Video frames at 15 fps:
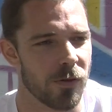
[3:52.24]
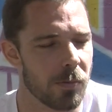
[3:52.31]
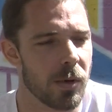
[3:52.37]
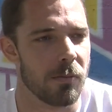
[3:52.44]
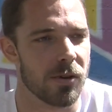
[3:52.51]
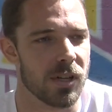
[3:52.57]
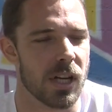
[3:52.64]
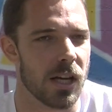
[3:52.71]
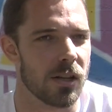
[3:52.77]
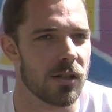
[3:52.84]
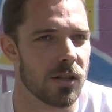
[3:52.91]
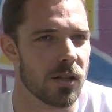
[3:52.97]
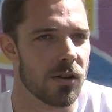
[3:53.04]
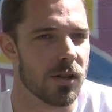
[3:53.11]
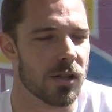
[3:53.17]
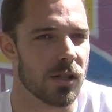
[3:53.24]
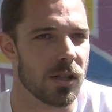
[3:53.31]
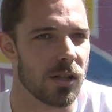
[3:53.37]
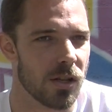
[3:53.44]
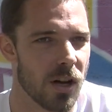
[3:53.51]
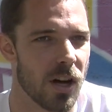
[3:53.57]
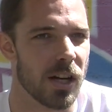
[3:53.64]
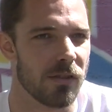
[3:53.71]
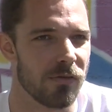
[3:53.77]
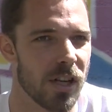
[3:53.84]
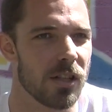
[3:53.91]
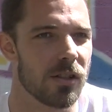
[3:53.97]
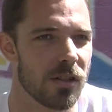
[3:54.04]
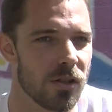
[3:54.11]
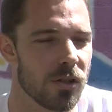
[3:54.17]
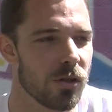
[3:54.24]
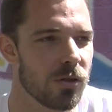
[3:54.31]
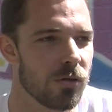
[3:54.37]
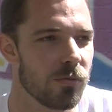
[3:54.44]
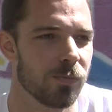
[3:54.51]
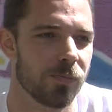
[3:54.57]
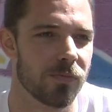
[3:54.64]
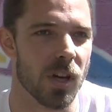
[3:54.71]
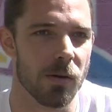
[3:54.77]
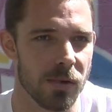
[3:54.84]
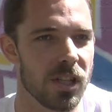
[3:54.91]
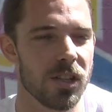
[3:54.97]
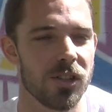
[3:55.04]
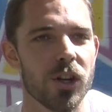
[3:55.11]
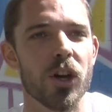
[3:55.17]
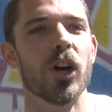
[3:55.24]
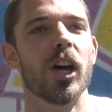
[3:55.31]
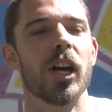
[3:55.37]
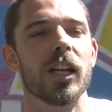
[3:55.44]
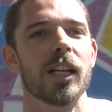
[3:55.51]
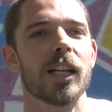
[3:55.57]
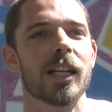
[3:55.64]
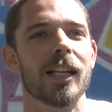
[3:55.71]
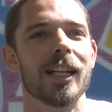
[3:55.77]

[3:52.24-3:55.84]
for people to take you seriously, you kind of need to do a bit of dirt.